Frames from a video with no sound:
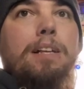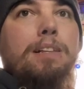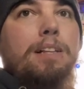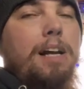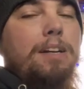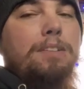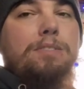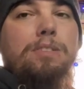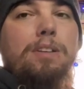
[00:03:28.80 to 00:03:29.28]
A
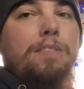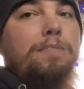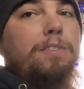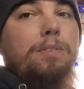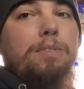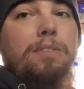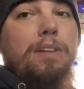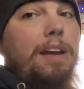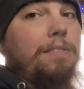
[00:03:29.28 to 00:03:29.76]
lot of stuff
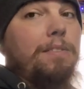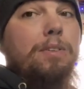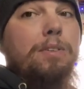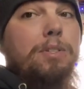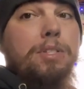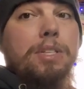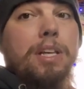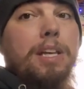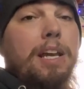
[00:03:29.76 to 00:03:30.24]
you'll never
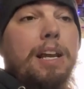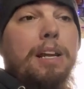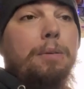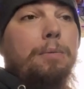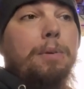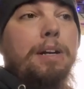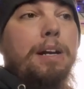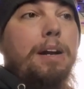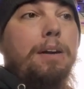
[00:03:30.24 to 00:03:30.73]
see
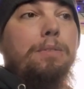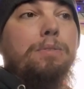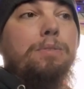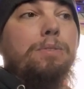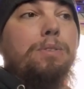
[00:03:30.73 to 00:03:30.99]
anywhere else.